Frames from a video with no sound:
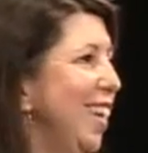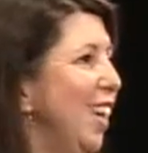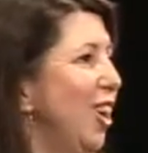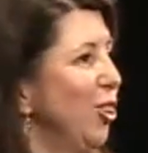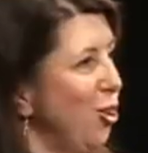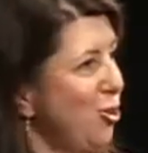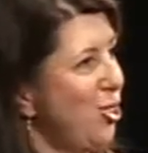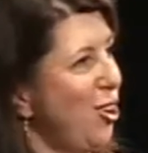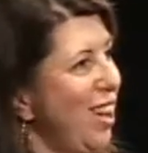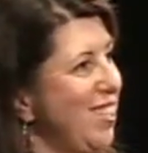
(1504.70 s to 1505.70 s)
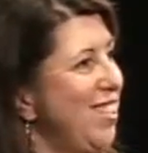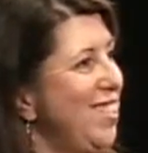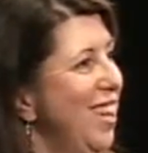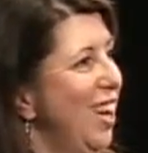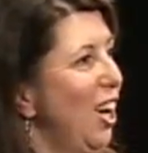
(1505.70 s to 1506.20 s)
low stress,
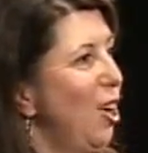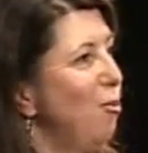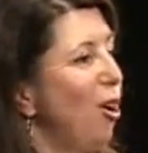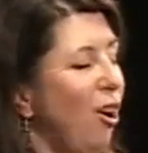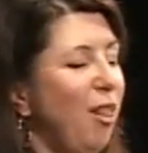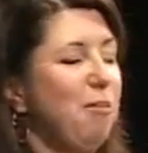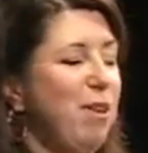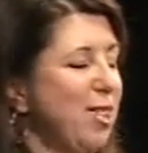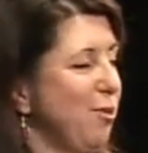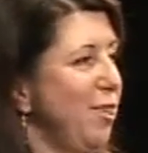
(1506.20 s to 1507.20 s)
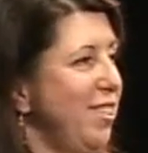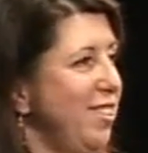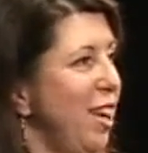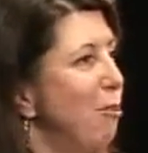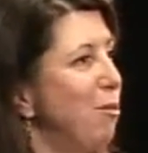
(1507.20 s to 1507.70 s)
are all the best ways
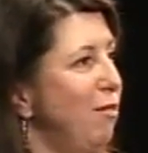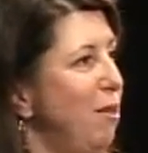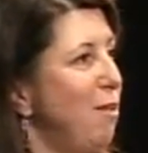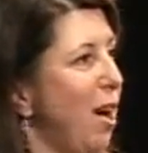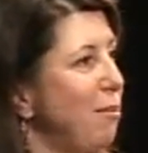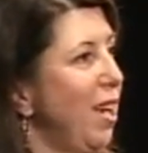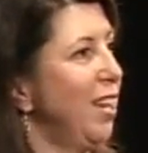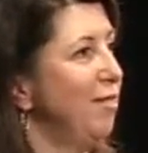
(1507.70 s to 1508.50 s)
to help prevent back pain.